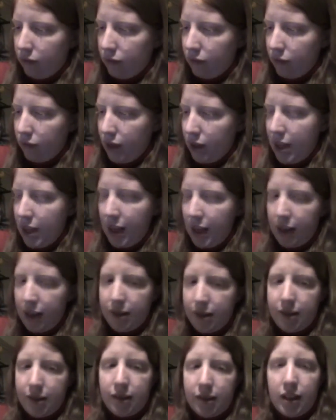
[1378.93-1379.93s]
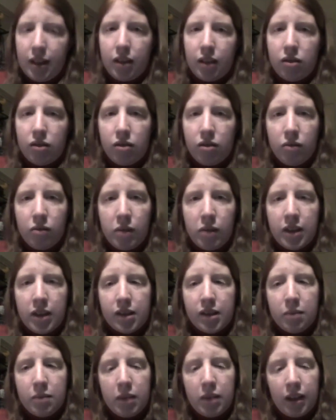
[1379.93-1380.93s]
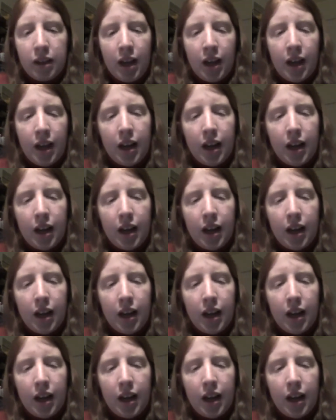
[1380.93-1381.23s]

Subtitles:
Yeah, it's like 2 minutes to midnight.